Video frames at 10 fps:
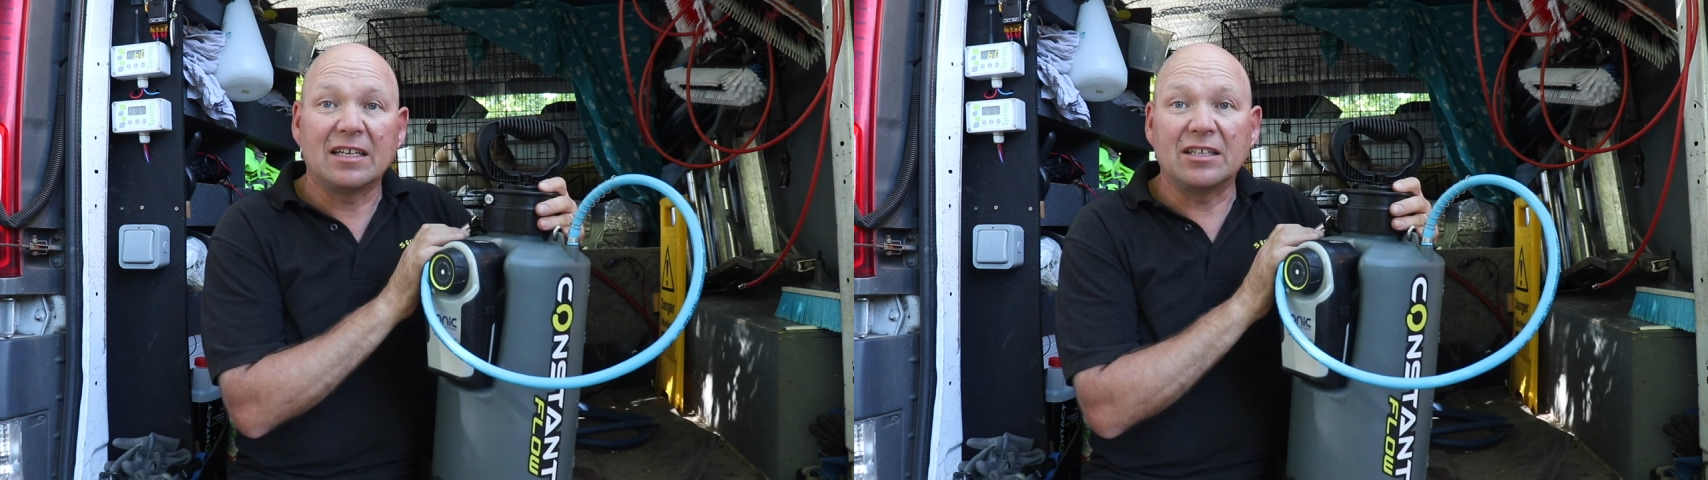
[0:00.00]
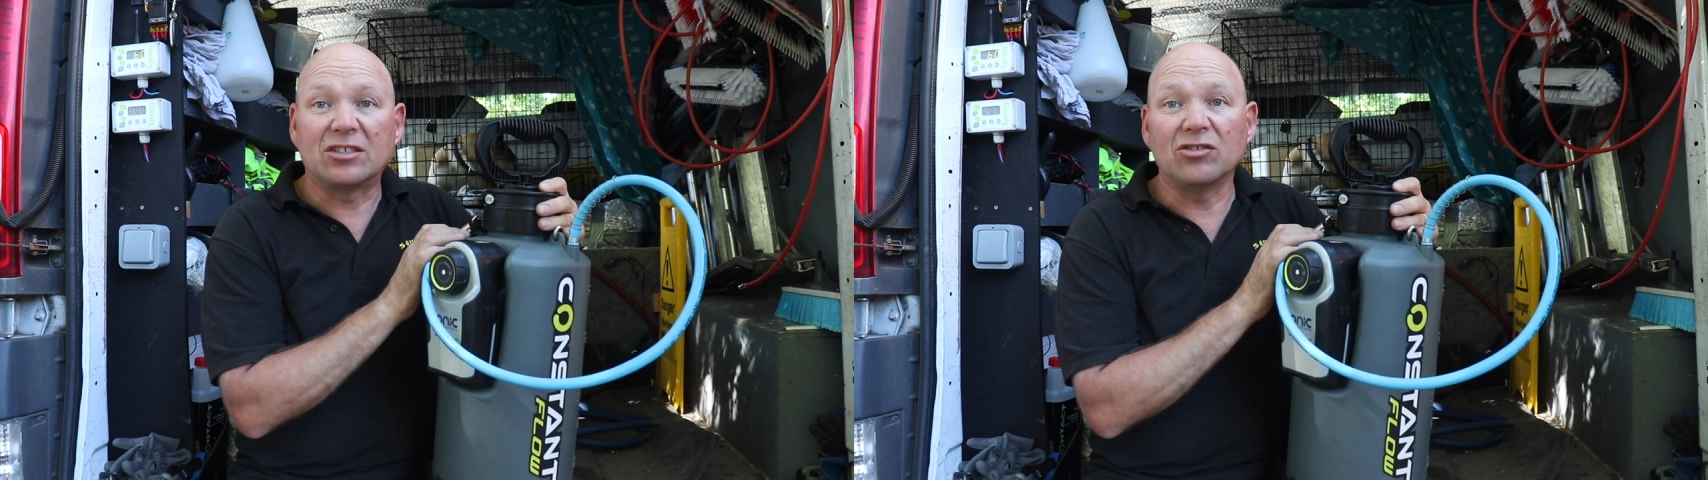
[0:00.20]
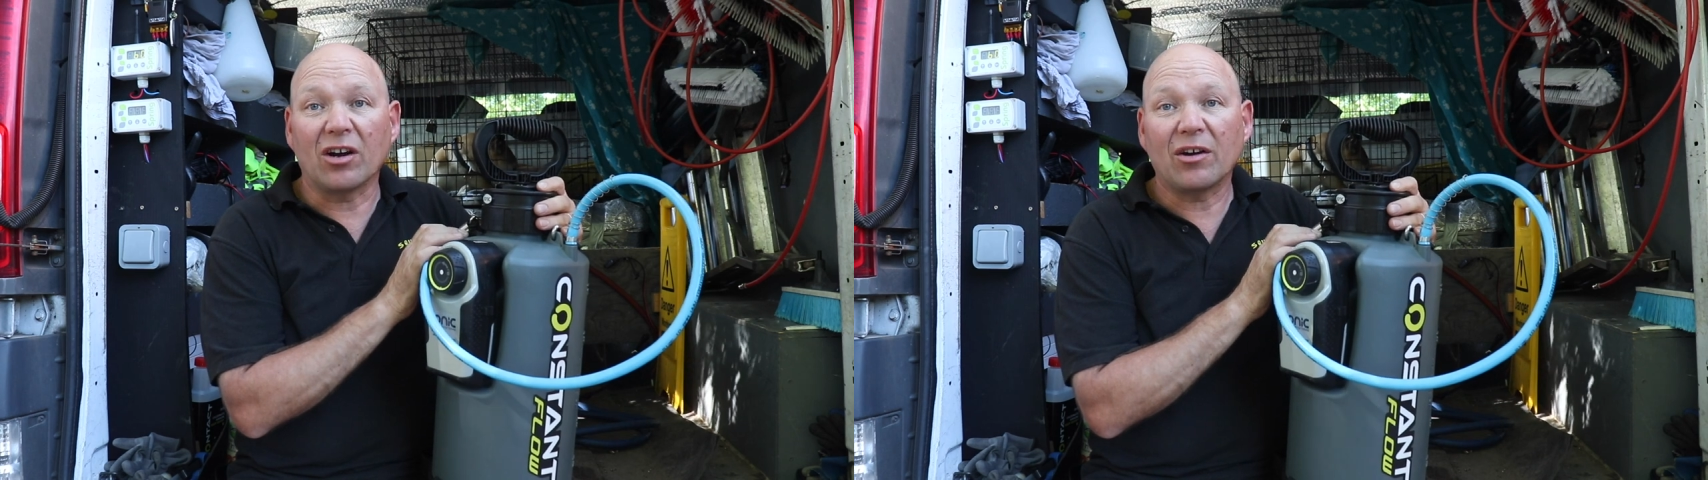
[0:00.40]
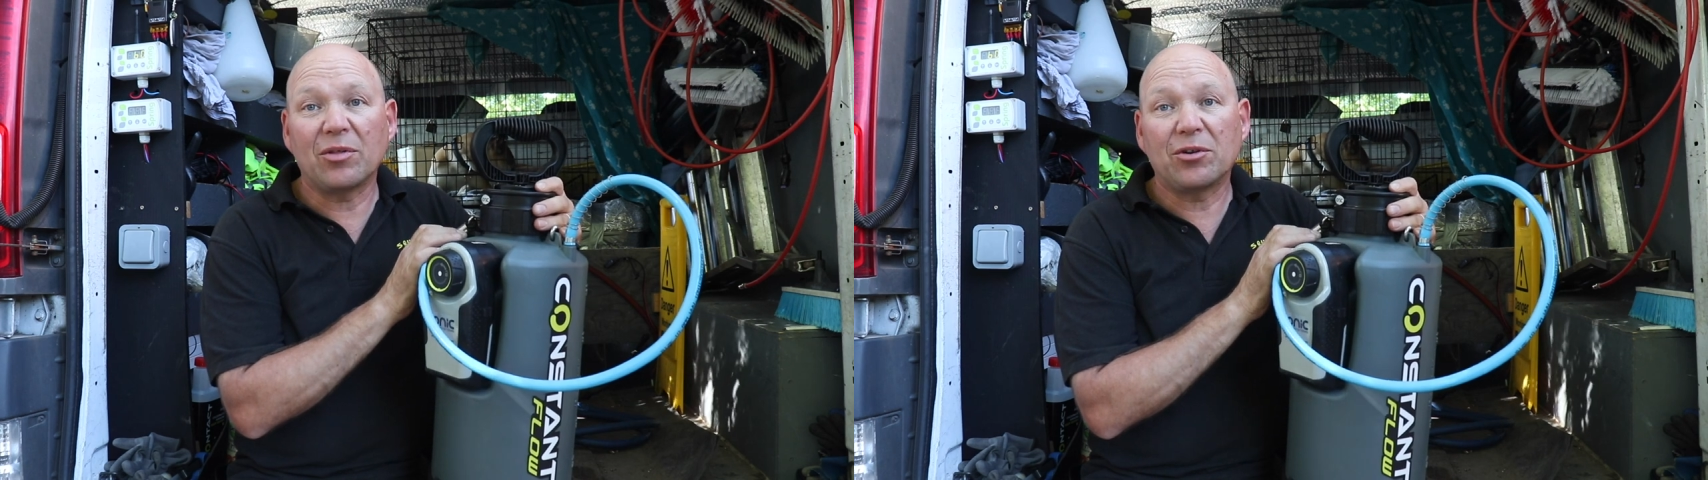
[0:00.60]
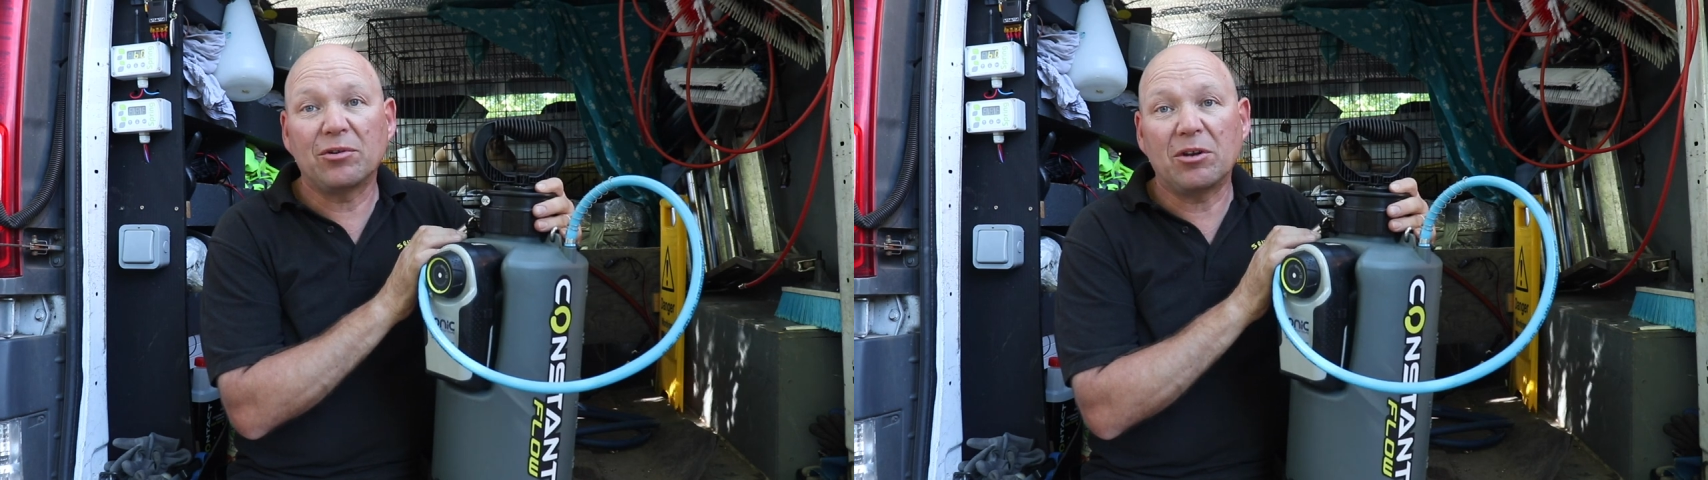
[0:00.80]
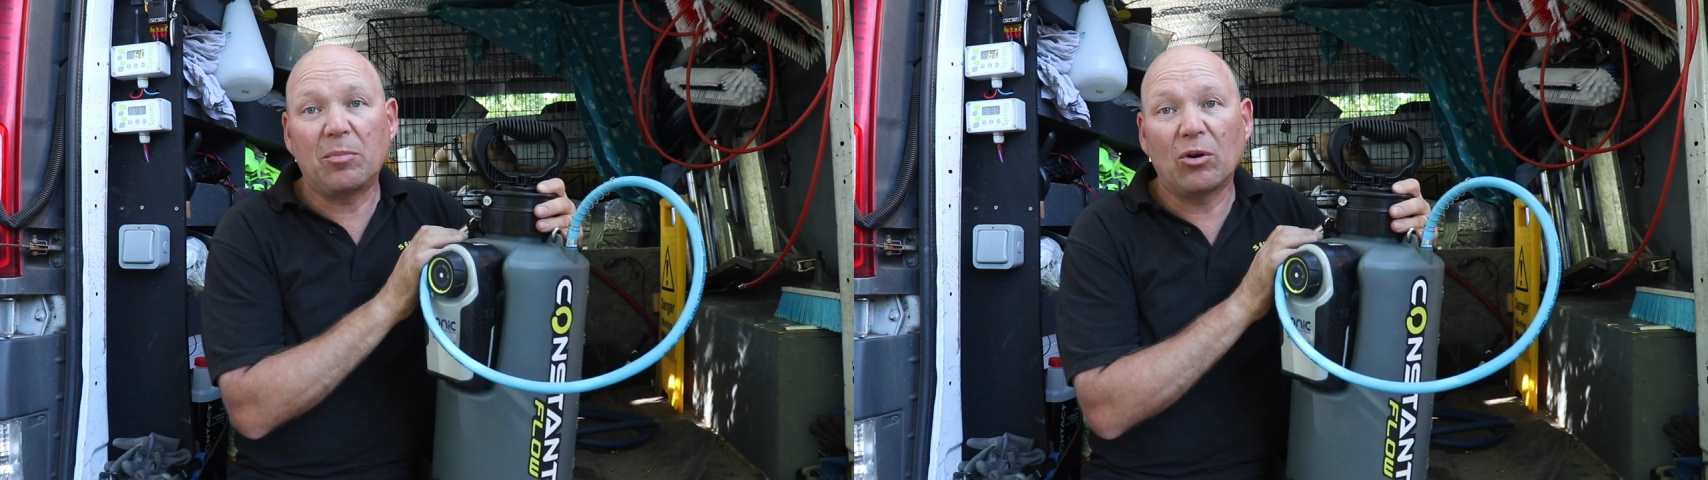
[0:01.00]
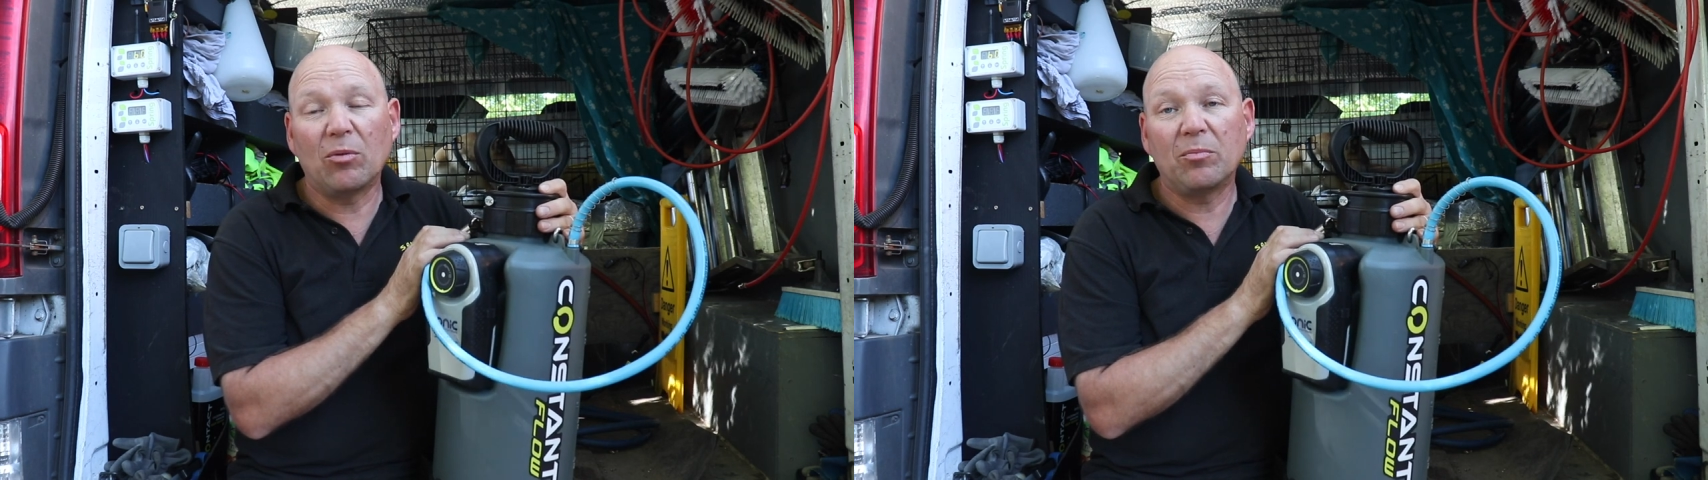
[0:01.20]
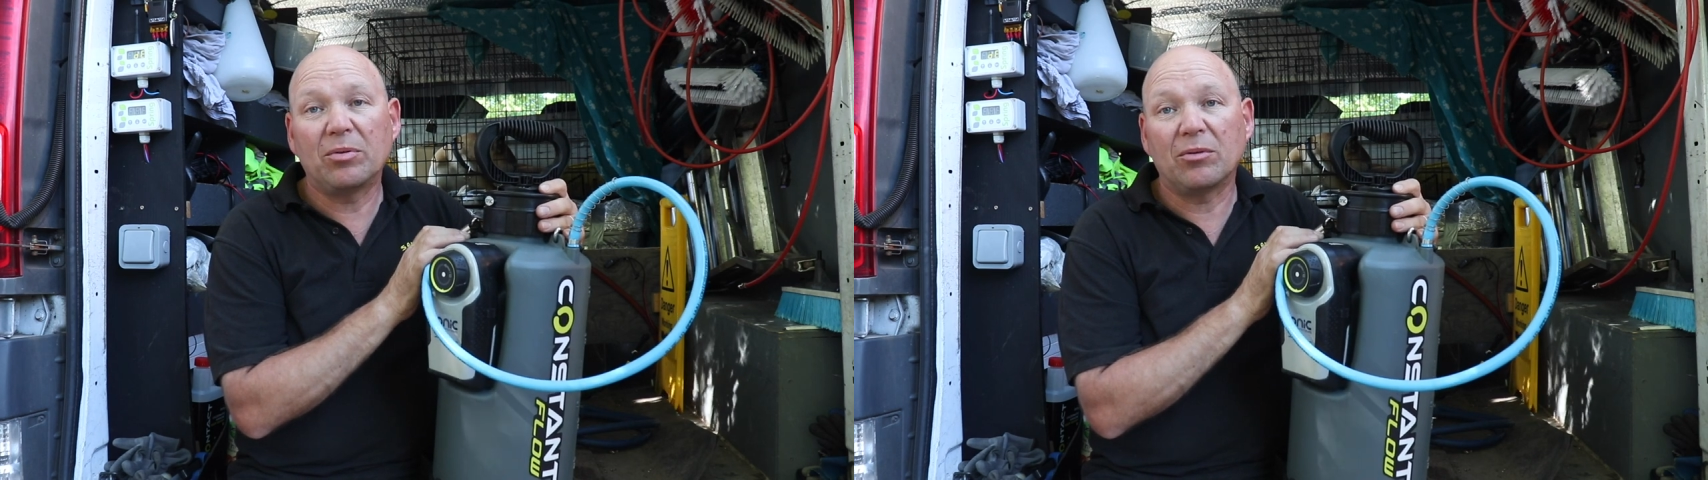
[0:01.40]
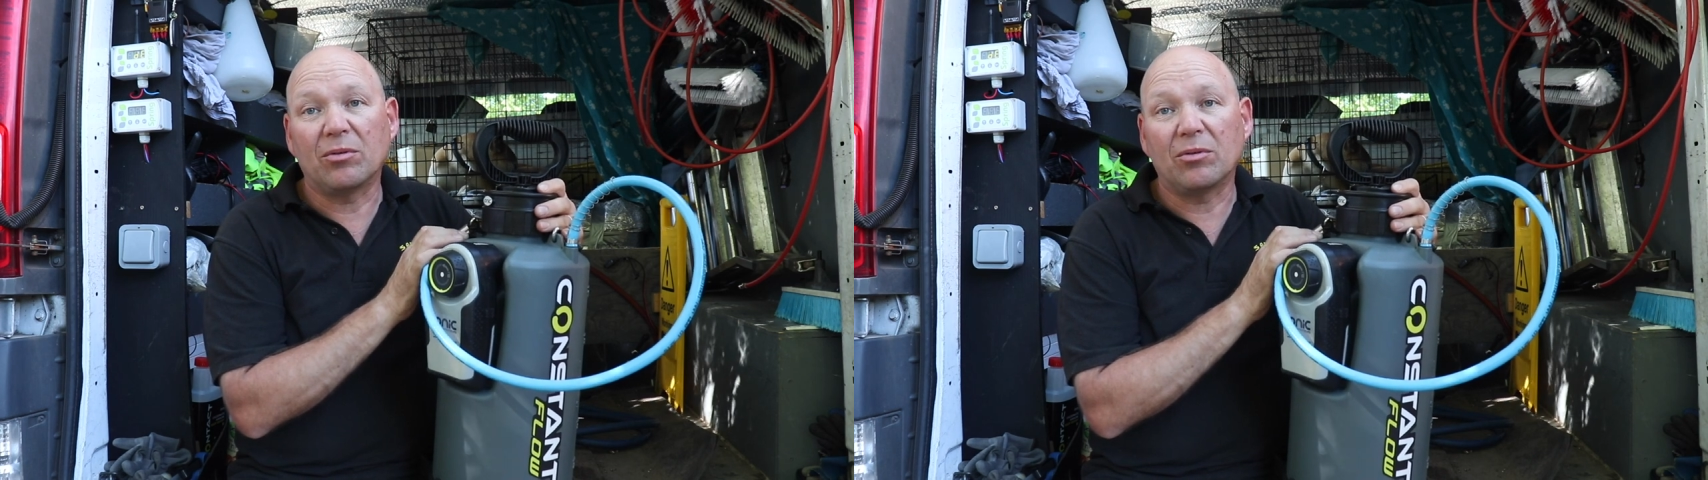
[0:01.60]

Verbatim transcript: it's not going through your pump